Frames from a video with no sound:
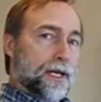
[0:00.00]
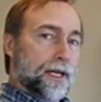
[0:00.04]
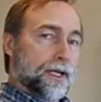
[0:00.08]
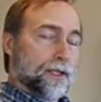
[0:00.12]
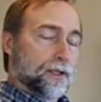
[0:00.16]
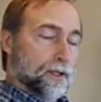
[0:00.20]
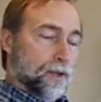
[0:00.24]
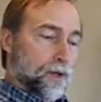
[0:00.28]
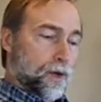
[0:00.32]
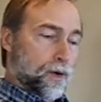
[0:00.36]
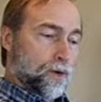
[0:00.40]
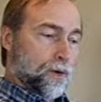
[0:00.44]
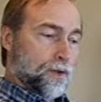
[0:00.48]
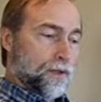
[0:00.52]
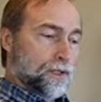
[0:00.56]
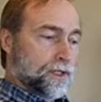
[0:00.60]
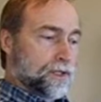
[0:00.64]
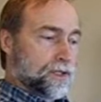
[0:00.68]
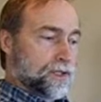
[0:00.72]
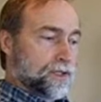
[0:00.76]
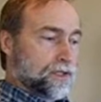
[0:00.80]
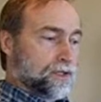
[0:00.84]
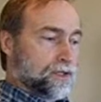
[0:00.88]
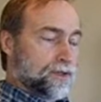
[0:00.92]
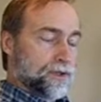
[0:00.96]
and lower
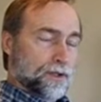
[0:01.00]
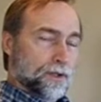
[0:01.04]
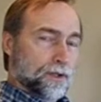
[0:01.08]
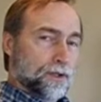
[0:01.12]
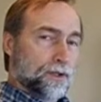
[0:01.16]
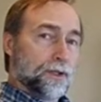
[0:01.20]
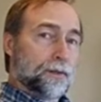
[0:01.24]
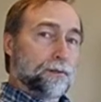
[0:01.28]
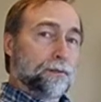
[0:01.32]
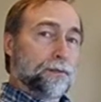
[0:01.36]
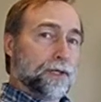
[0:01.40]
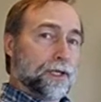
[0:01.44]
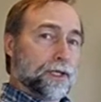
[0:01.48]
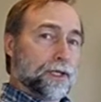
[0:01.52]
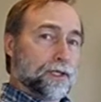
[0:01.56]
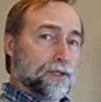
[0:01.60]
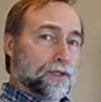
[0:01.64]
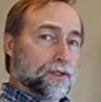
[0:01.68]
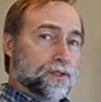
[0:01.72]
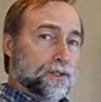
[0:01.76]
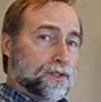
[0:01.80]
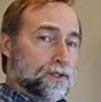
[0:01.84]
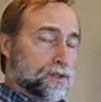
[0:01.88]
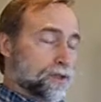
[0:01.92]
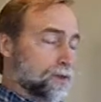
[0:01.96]
its internal
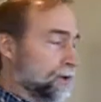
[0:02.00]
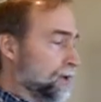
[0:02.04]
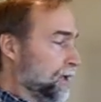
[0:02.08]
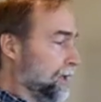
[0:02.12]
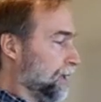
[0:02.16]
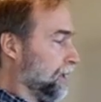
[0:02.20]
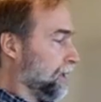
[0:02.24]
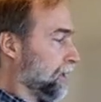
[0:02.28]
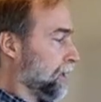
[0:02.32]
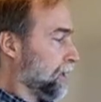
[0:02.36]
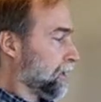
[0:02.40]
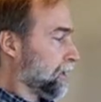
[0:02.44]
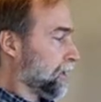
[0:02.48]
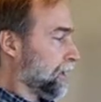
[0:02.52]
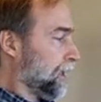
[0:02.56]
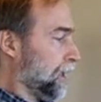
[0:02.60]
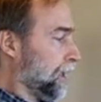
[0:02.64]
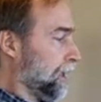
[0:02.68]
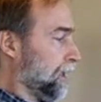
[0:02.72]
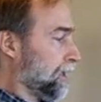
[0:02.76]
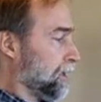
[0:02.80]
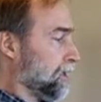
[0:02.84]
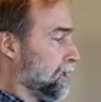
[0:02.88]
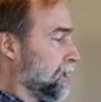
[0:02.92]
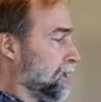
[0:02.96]
impedance so that it
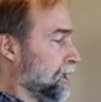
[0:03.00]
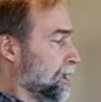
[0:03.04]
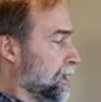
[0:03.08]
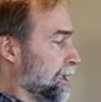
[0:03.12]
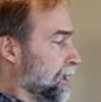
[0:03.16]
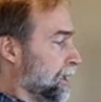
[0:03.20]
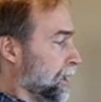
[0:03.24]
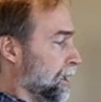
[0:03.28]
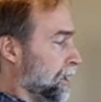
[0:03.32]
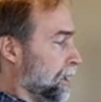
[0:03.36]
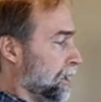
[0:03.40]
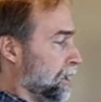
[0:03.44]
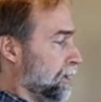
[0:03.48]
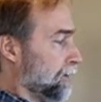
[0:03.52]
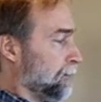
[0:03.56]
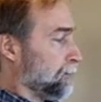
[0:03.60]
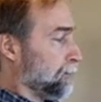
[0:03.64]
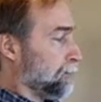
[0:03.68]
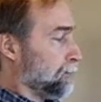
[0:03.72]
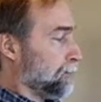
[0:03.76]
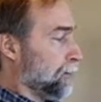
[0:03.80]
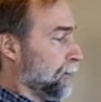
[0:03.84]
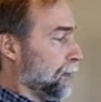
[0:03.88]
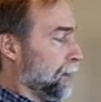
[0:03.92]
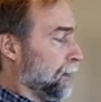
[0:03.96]
can
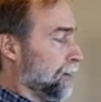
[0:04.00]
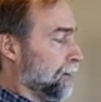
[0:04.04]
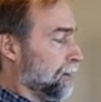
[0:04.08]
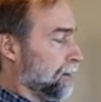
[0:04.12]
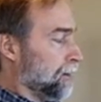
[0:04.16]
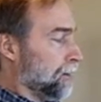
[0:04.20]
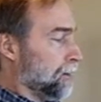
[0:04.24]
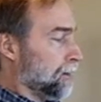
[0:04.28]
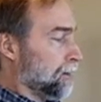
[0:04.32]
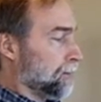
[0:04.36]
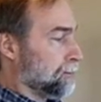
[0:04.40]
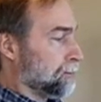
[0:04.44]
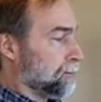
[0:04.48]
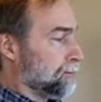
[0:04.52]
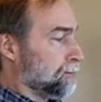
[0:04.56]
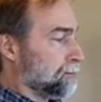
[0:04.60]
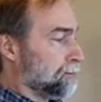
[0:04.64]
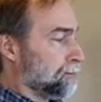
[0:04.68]
um, uh,